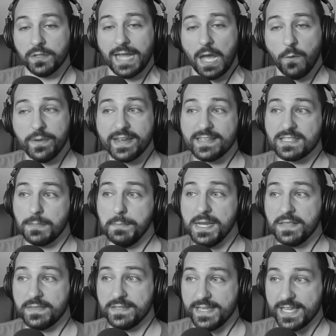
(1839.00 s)
Well, now we get to
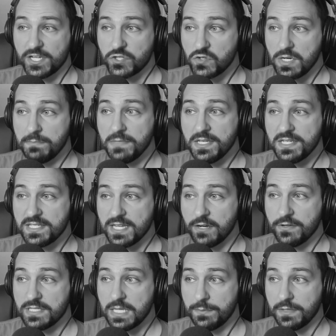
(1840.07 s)
meet the extremely
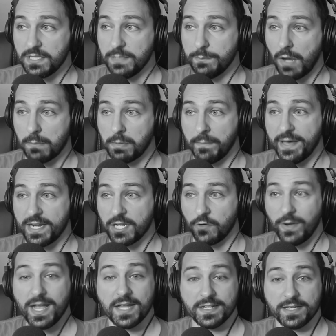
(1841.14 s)
stereotypically problematic
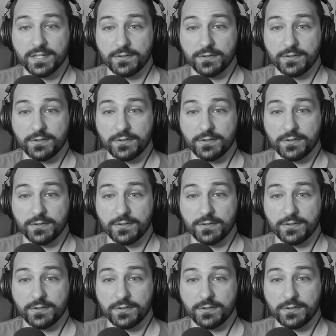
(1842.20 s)
crayon